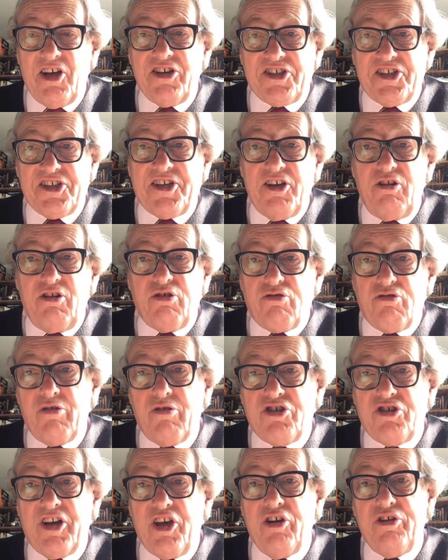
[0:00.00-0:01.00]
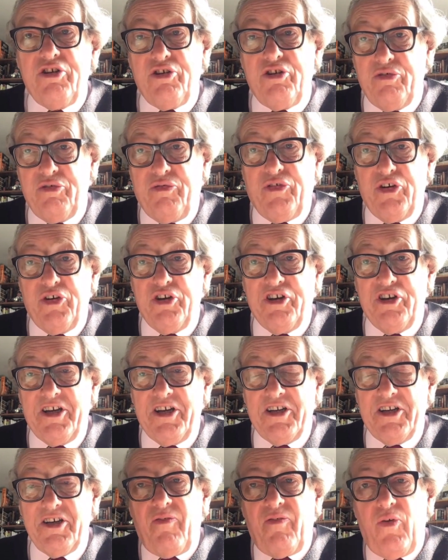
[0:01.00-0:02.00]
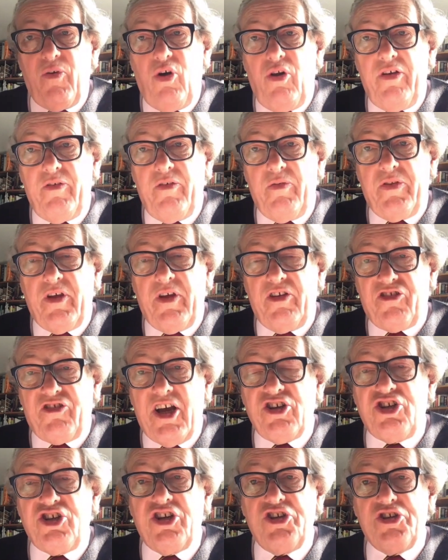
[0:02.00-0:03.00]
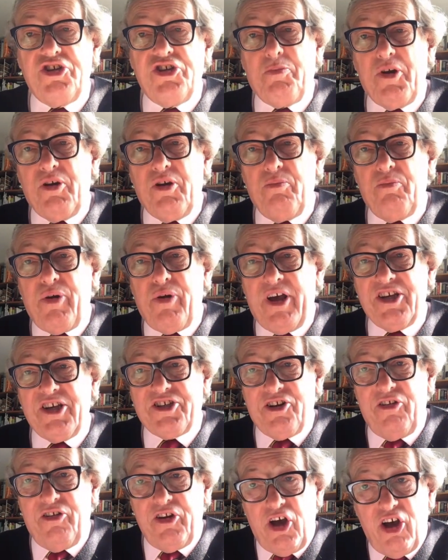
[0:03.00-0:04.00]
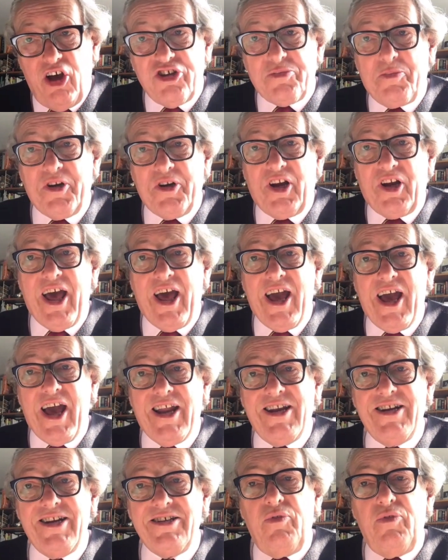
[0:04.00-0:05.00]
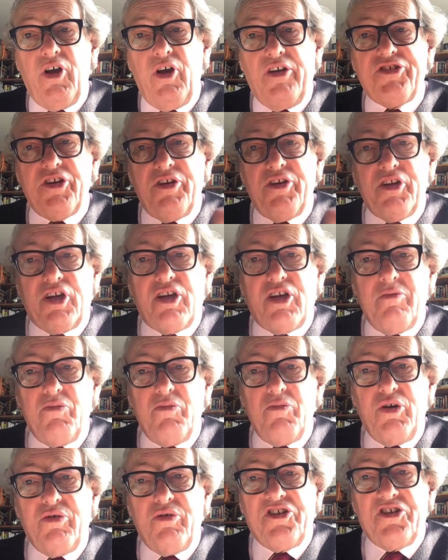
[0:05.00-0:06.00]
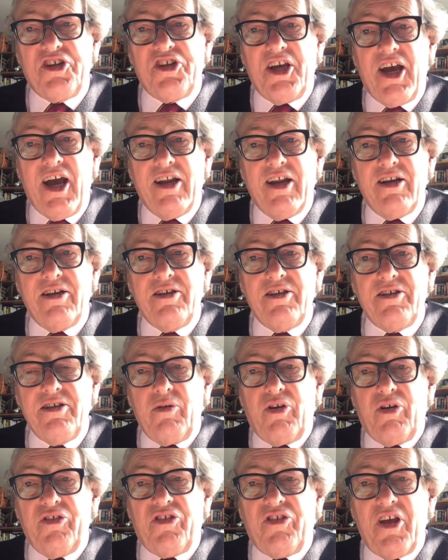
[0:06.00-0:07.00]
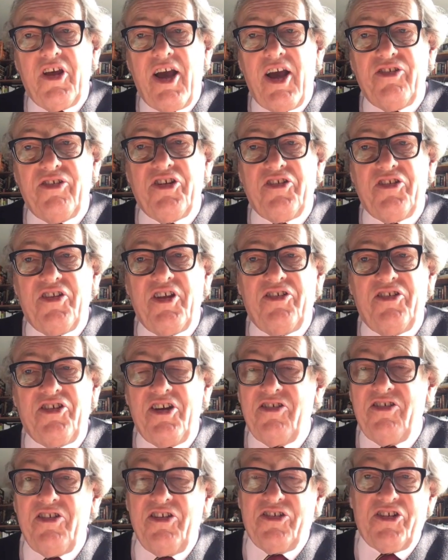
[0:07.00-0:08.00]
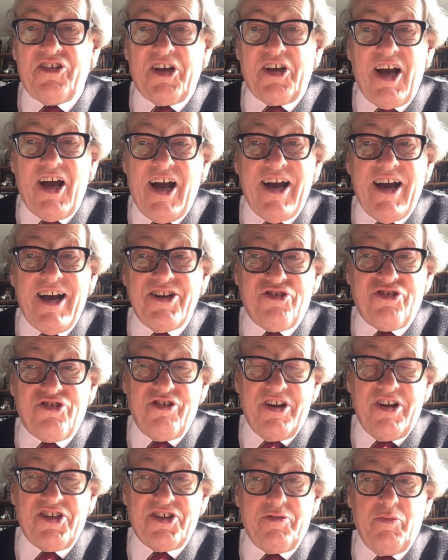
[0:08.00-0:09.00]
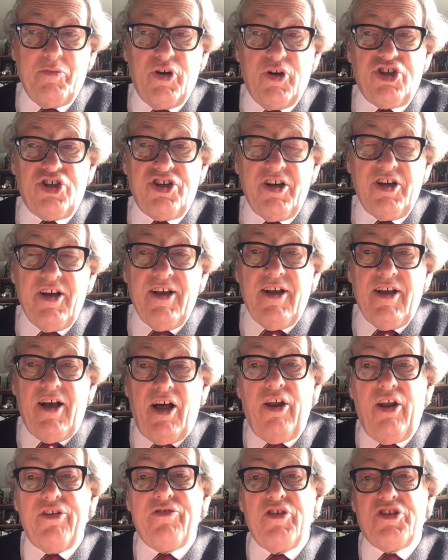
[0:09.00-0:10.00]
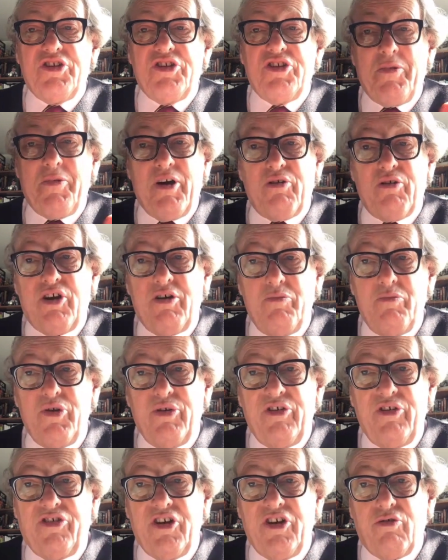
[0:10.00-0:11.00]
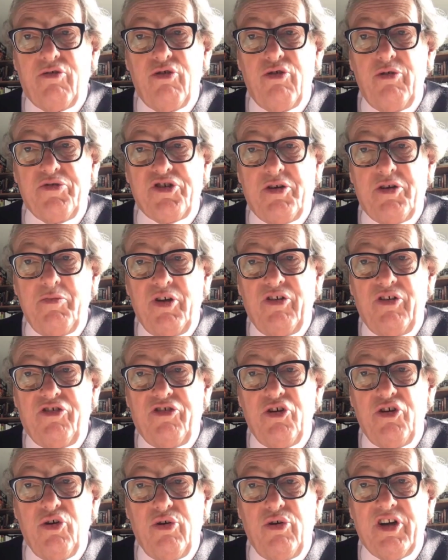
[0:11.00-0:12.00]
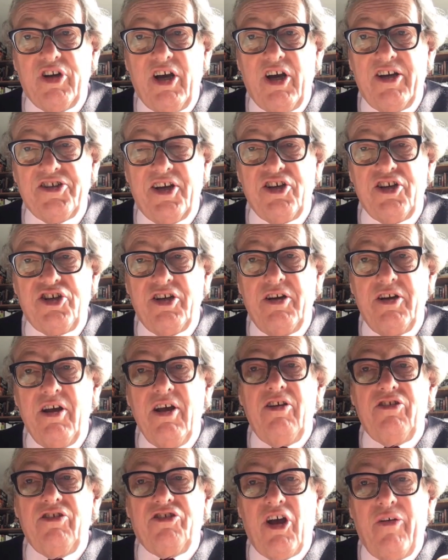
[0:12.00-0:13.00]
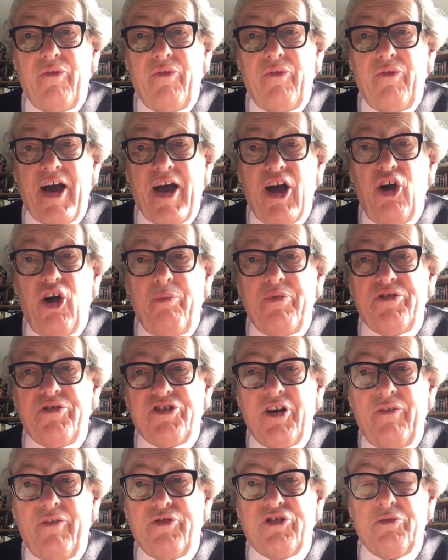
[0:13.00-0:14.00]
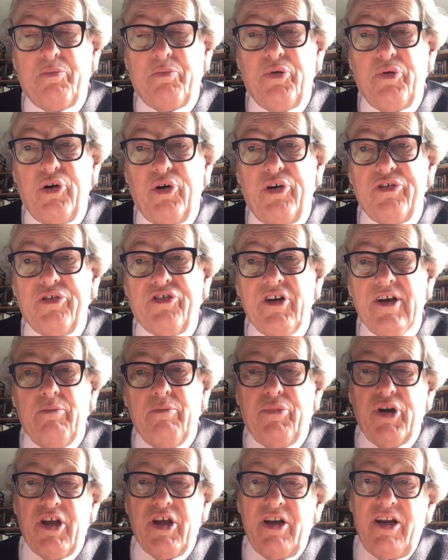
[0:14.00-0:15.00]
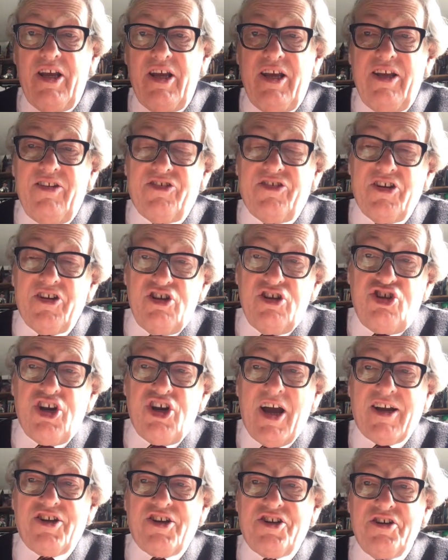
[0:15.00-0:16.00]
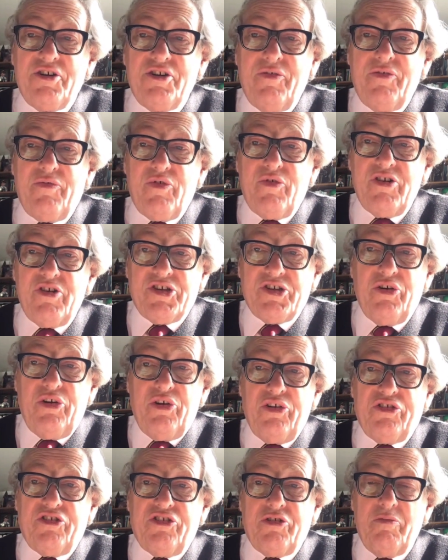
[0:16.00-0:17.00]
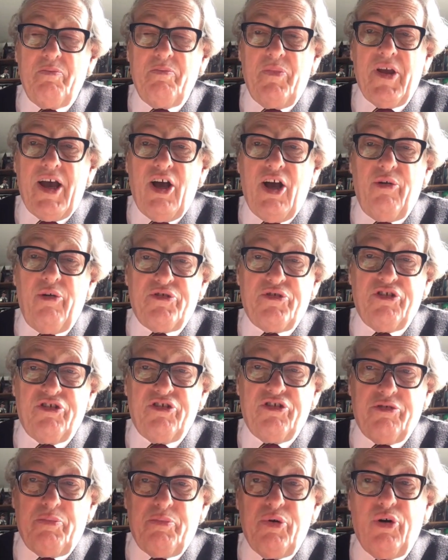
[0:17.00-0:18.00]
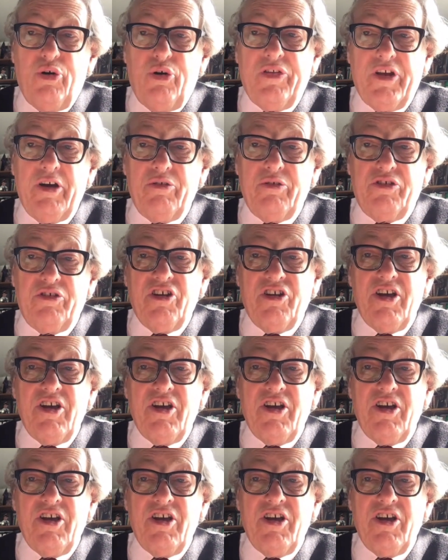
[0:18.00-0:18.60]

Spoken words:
are still grossly underfunded. All the attention's being placed on the hospital end, not on the community end, because the answer to this isn't psychiatrists so much. A lot of it's about community groups, community organisation, self-help, self-support, but it needs an injection of resource to help to support those